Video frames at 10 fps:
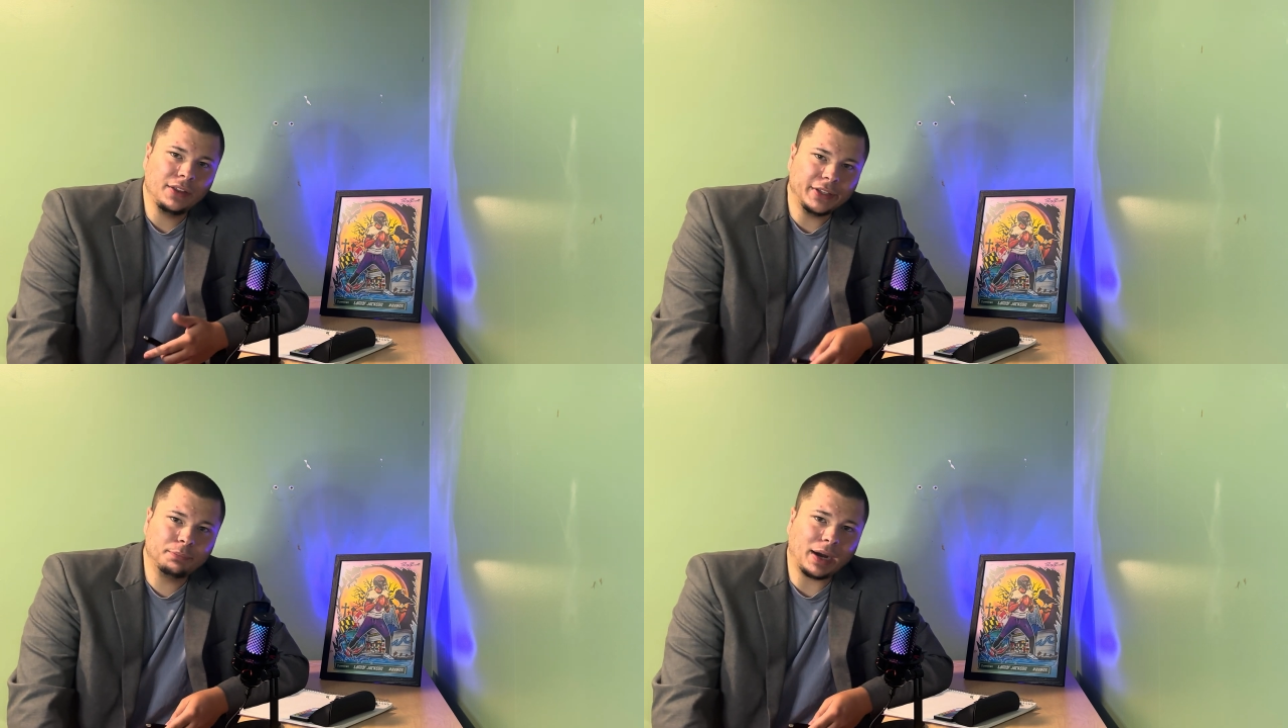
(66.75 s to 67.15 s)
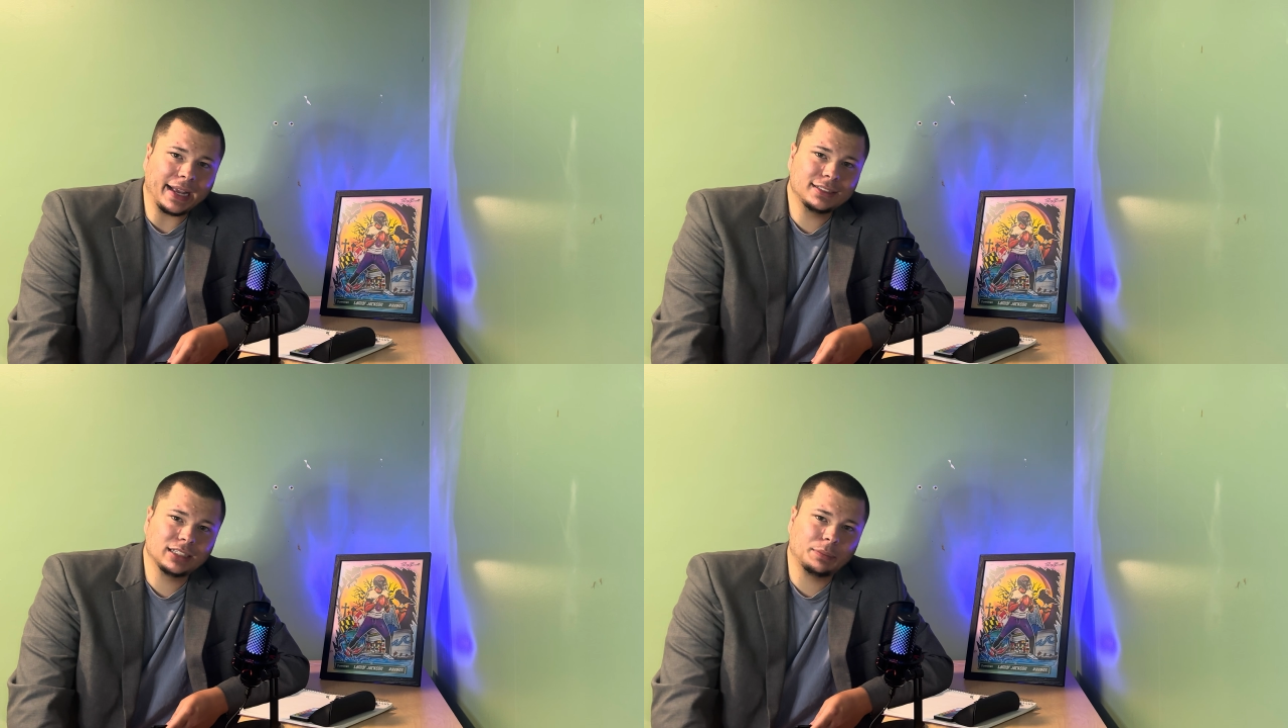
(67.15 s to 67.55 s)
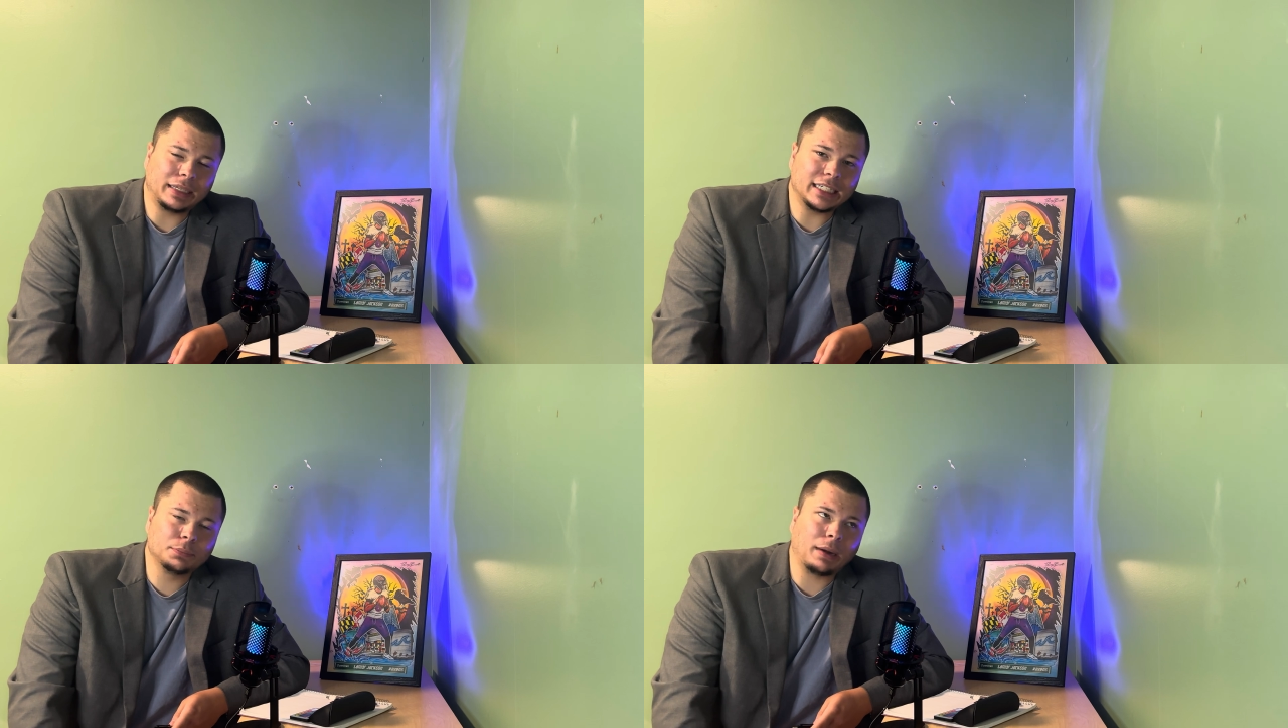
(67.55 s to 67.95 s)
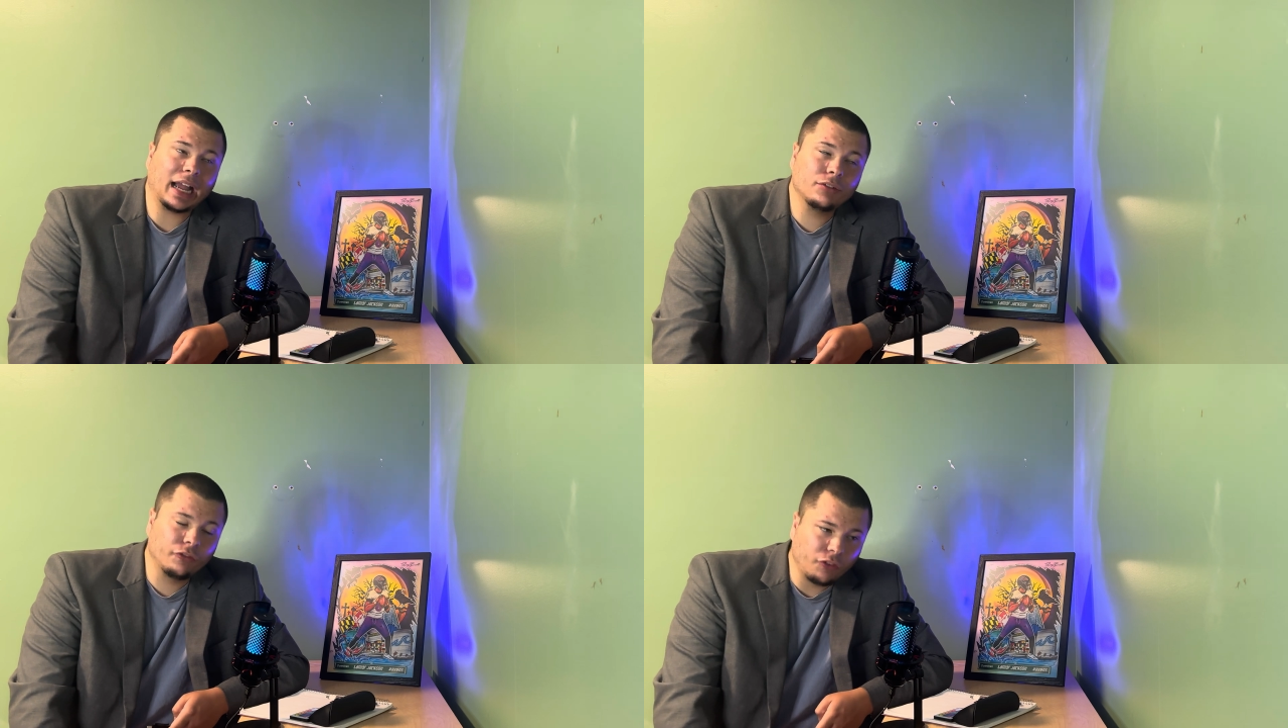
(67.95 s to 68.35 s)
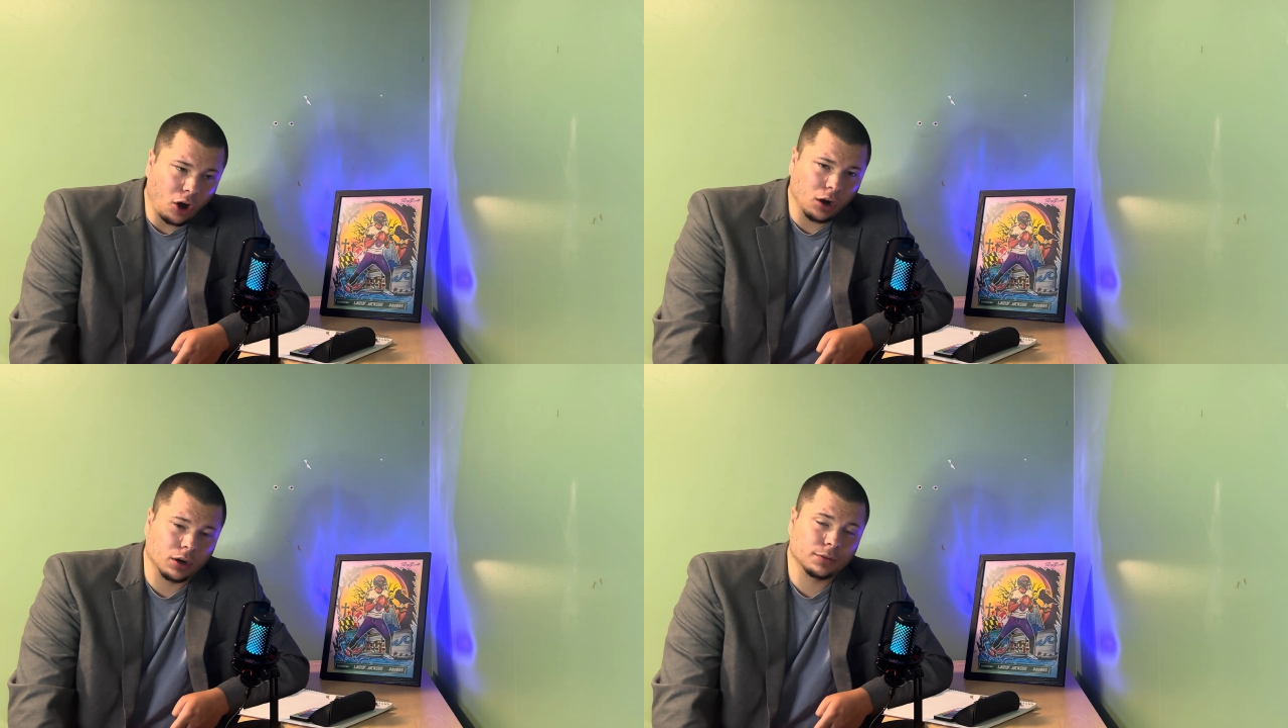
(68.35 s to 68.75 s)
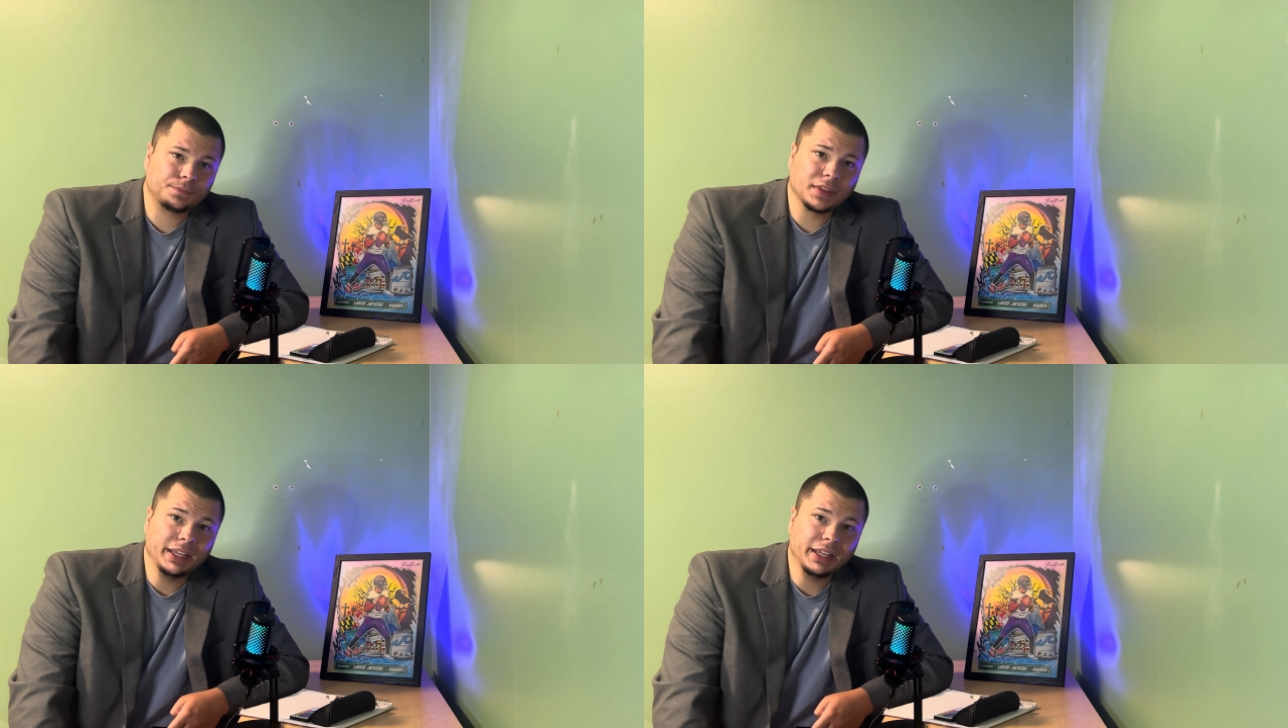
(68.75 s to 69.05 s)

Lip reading: The bicep is by far,